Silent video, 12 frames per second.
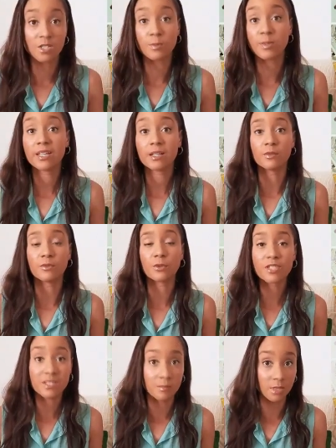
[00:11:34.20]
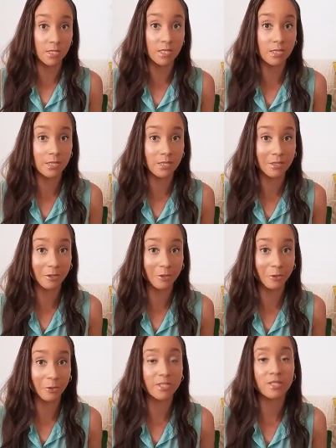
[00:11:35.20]
speaking of Christmas,
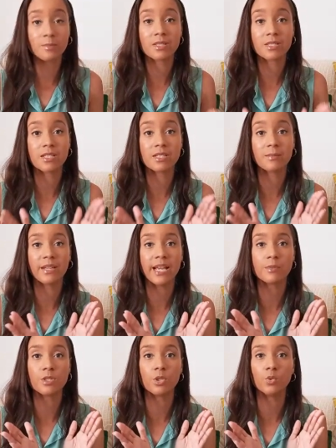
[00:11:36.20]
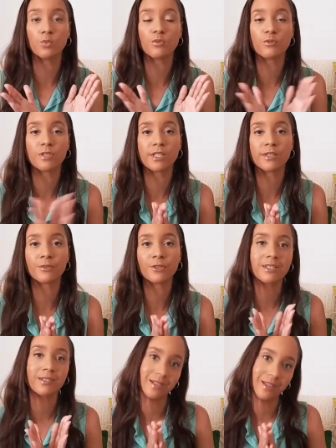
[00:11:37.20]
Christmas is my absolute
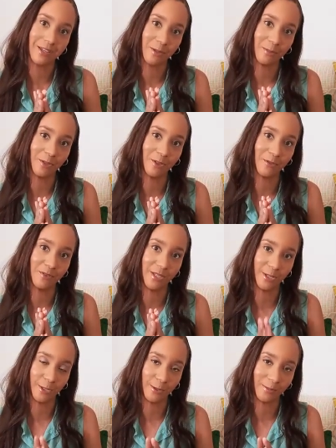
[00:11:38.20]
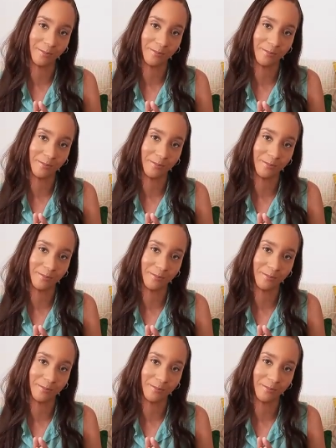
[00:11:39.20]
favorite time of the year.